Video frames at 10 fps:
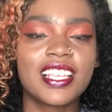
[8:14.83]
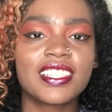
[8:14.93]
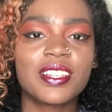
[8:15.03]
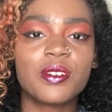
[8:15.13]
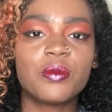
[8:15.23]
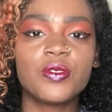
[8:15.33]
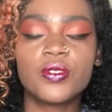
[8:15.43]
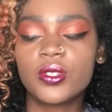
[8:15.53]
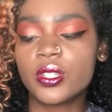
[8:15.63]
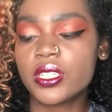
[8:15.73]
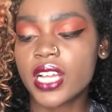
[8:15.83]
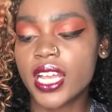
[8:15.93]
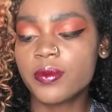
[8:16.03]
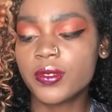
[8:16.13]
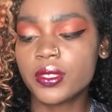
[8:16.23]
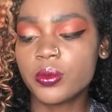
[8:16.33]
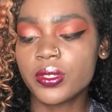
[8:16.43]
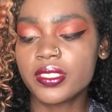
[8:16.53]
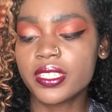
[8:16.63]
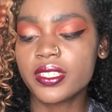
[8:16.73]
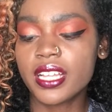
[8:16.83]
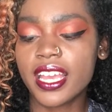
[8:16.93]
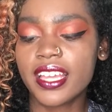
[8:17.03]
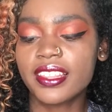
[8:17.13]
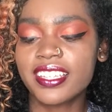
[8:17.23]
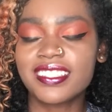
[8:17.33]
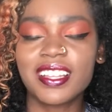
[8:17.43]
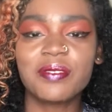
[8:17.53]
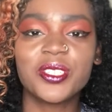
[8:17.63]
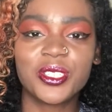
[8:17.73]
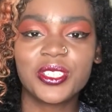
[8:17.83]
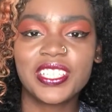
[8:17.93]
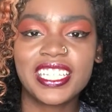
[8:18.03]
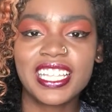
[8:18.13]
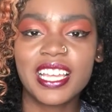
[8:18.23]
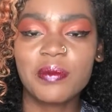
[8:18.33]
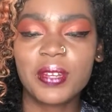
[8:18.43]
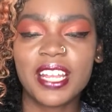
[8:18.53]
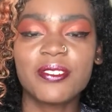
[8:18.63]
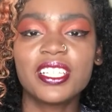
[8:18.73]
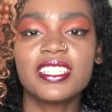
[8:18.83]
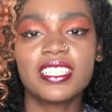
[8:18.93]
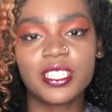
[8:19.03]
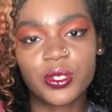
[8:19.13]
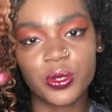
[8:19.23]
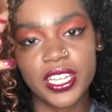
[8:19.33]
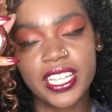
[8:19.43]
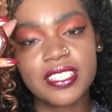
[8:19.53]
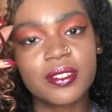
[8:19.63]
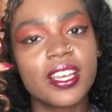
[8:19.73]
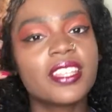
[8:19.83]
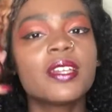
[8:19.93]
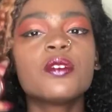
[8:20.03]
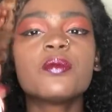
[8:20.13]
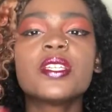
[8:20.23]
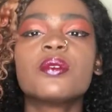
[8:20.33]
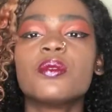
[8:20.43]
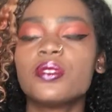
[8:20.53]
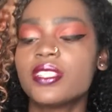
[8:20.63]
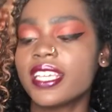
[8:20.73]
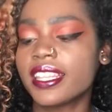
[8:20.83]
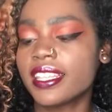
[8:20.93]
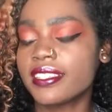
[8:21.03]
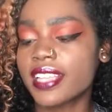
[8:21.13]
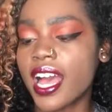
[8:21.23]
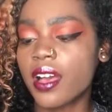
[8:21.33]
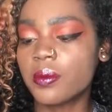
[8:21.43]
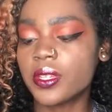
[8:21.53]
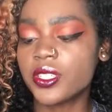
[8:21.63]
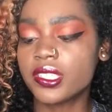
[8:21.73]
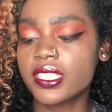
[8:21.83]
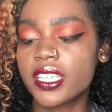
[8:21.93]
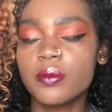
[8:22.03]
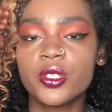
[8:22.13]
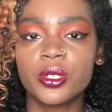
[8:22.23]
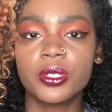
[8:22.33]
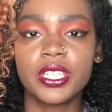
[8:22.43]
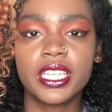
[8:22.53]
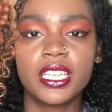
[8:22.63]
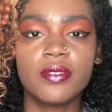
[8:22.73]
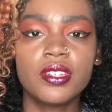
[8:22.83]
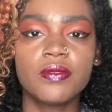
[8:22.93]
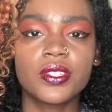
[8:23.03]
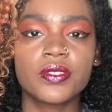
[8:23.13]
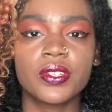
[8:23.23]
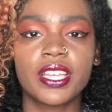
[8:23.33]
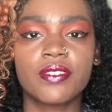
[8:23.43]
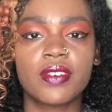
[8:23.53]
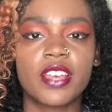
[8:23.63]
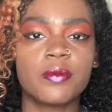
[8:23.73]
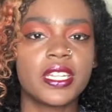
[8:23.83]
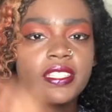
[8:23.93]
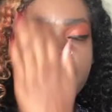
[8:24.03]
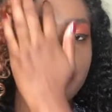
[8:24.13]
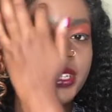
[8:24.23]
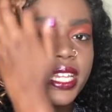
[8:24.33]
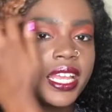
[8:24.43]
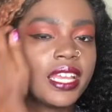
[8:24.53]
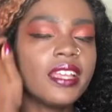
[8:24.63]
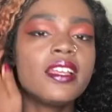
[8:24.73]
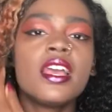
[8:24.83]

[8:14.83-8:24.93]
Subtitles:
So before I moved to Brazil, I had like stopped journaling then, but I really did enjoy it. So I thought it would be cool to get this app and just keep journaling, even if it's for like 5 minutes every day.